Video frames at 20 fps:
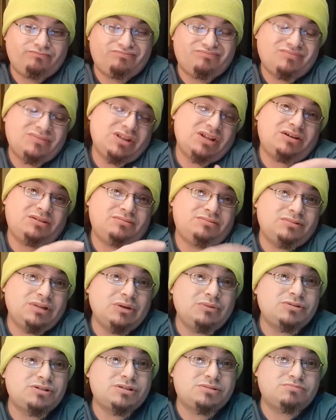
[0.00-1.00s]
you know,
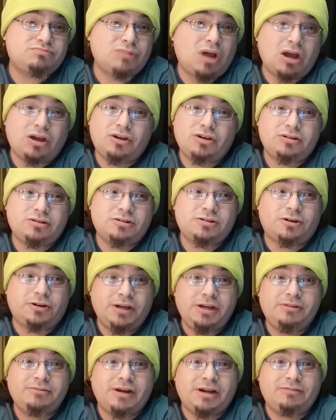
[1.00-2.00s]
it was a good
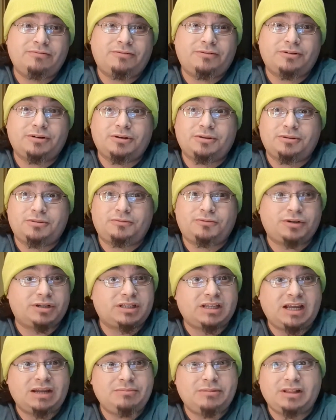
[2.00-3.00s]
toy grade for the
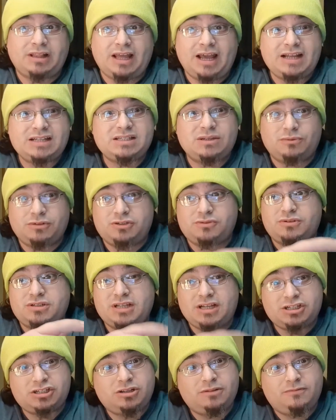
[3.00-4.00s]
time it lasted, which was
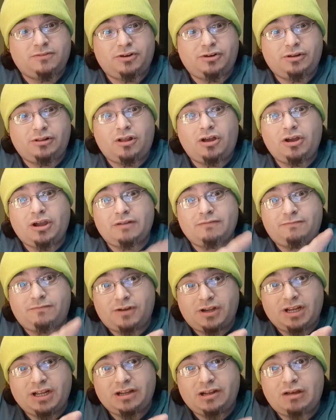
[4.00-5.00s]
actually very long. And
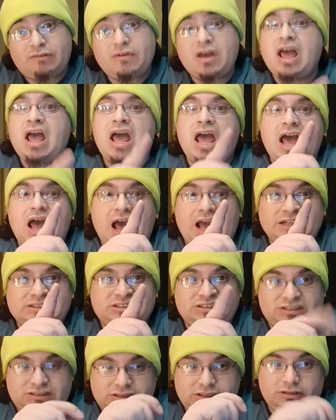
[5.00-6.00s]
funny enough, I
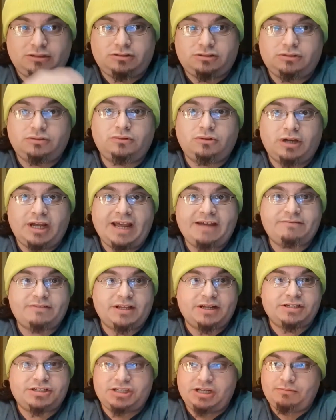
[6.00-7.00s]
still do have
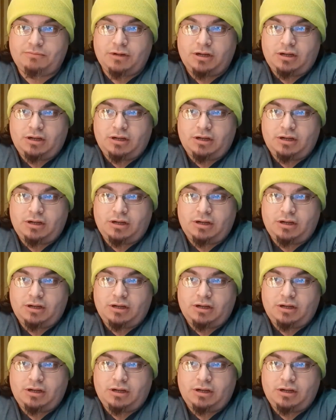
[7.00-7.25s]
that Jeep